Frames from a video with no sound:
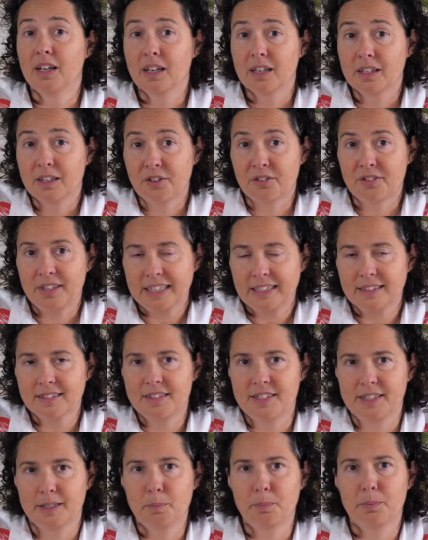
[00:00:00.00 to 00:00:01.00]
The second
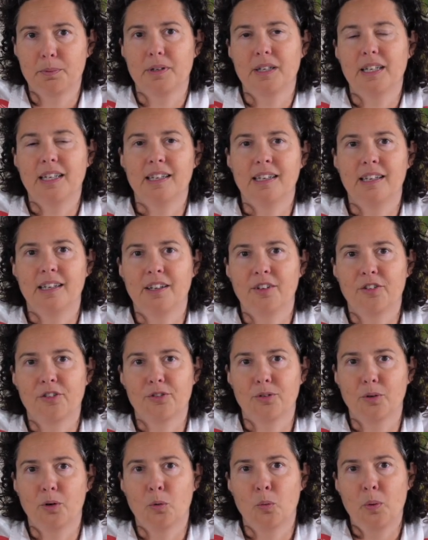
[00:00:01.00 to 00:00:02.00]
tip
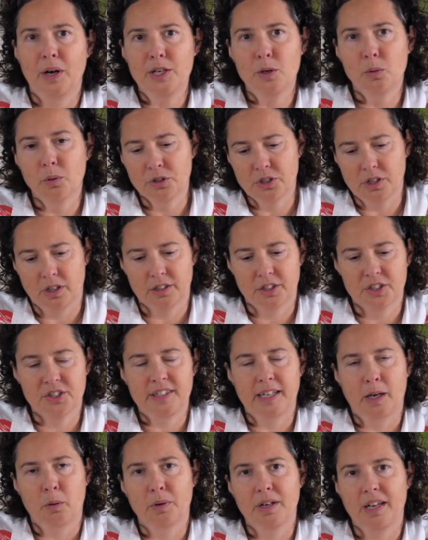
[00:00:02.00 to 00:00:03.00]
is when you want to
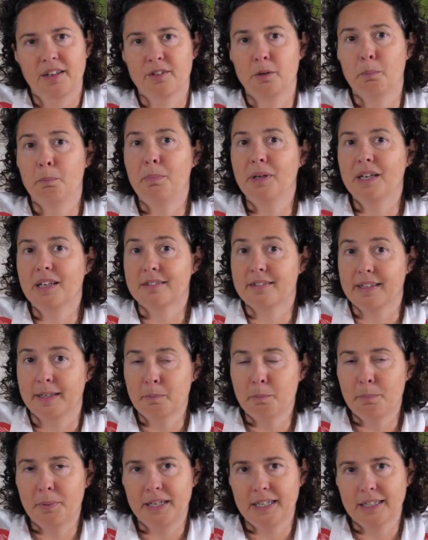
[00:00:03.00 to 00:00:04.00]
understand what has the biggest
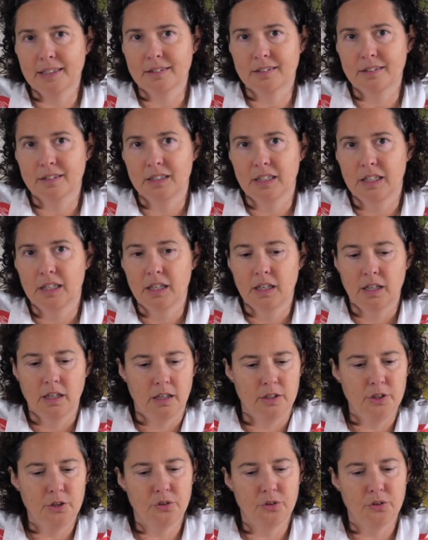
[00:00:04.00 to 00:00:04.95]
impact, you